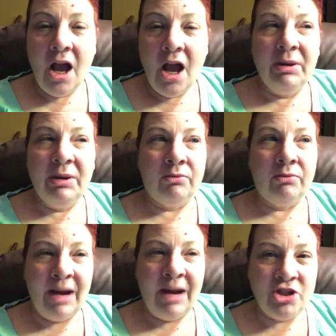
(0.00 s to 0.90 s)
But the
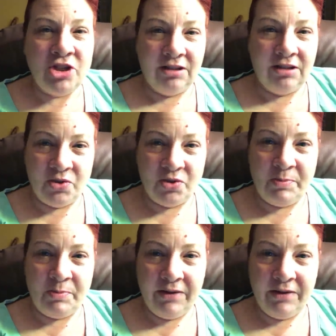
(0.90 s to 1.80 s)
ramen challenge was
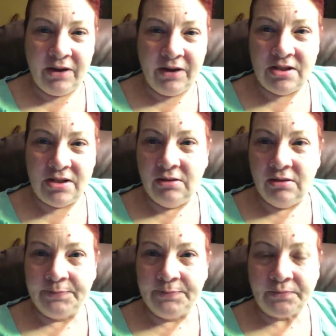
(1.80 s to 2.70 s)
pretty funny
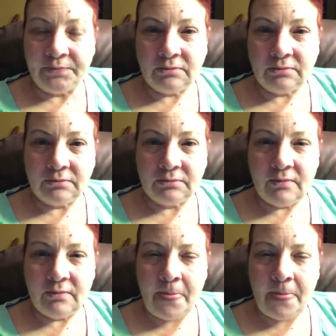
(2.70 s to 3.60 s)
too.
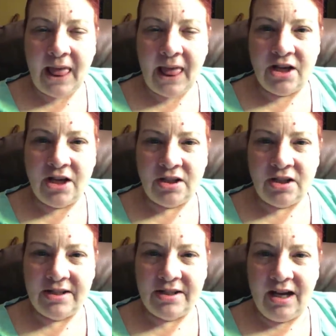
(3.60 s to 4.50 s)

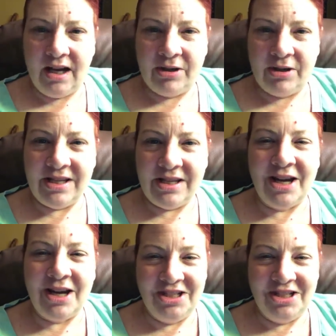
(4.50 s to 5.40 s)
Ashley slobbers. Yeah, she